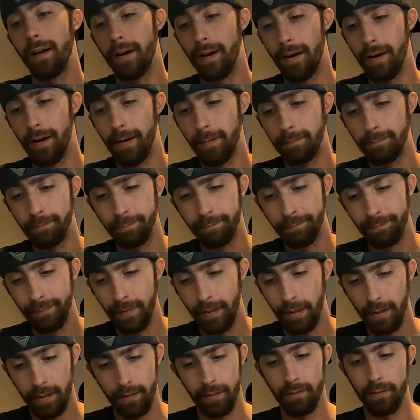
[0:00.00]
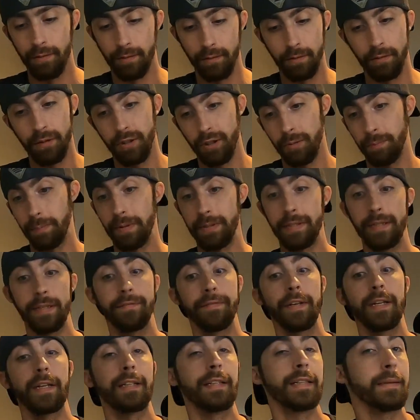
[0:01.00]
It is
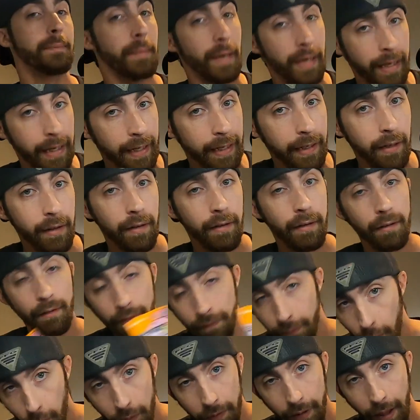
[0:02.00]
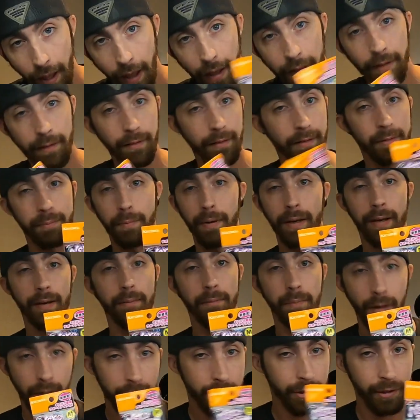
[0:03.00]
specifically made for that. It is
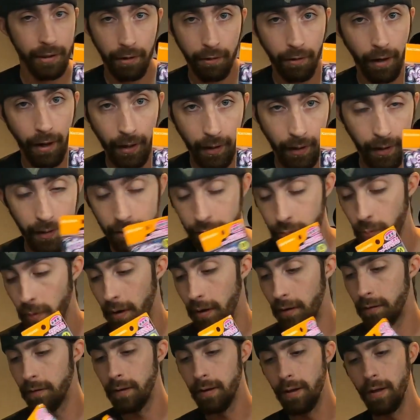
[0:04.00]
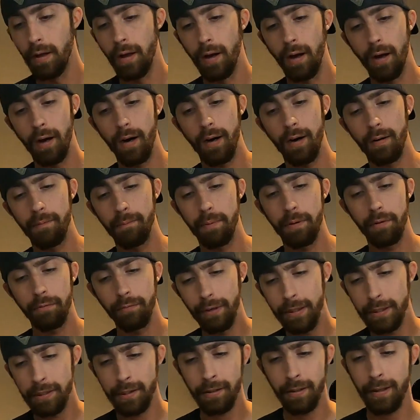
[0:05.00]
made by Geecrack as well. But
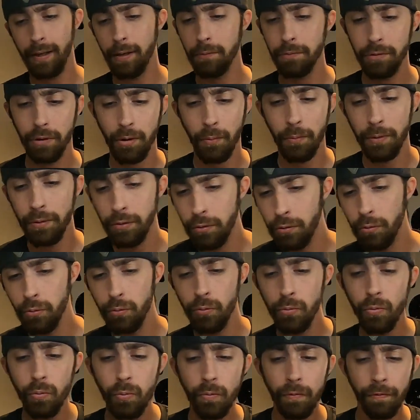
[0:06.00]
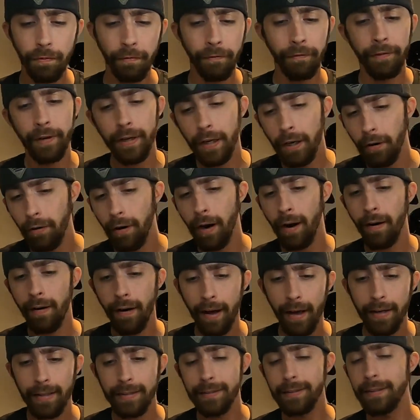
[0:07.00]
originally I was going to figure
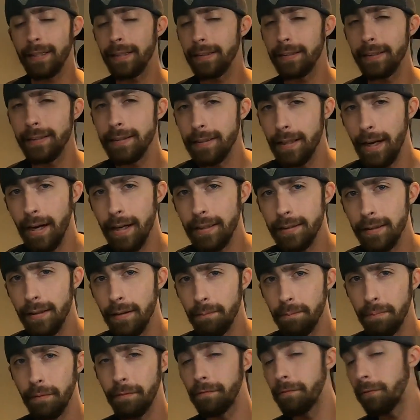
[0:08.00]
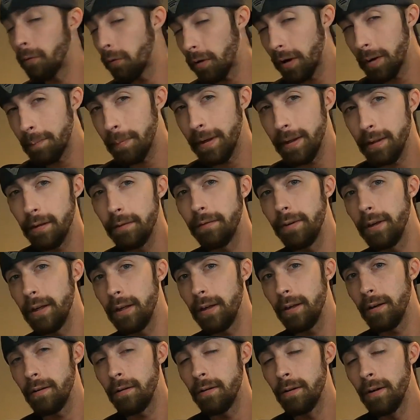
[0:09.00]
out how to set these guys up before I made the
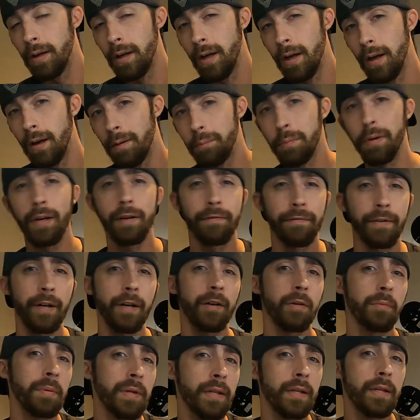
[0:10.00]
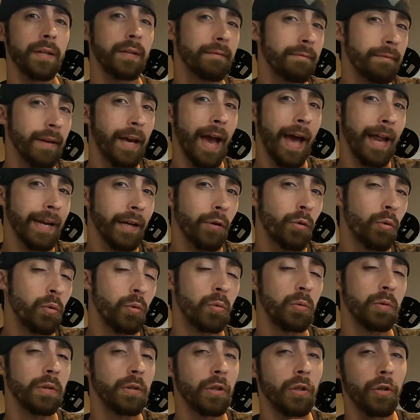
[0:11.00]
video, but I figured it'd be kind of
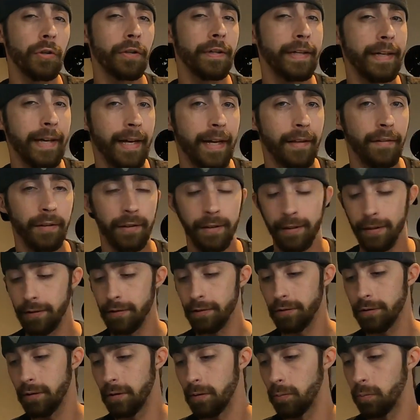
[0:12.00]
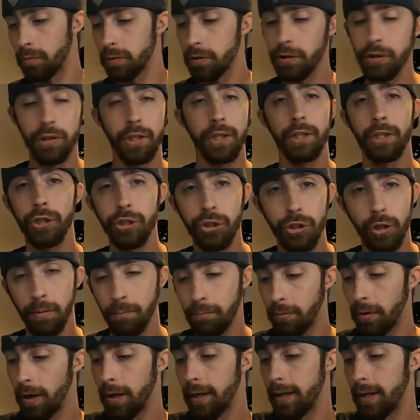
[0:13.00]
cool to learn together here. So we're just going to
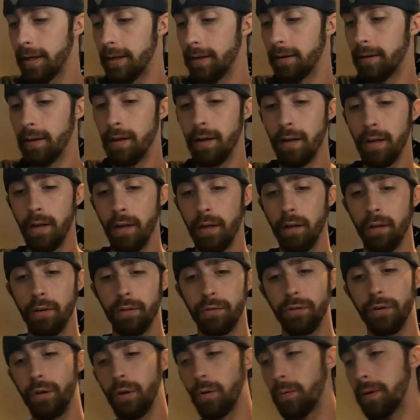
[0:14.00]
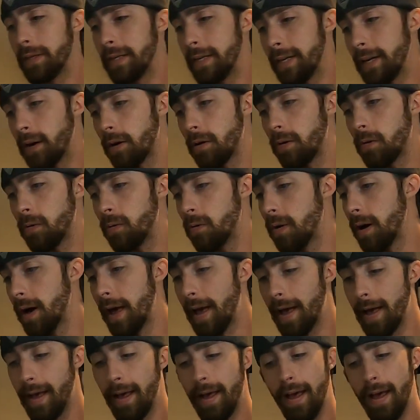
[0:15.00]
jump right in. So a Neko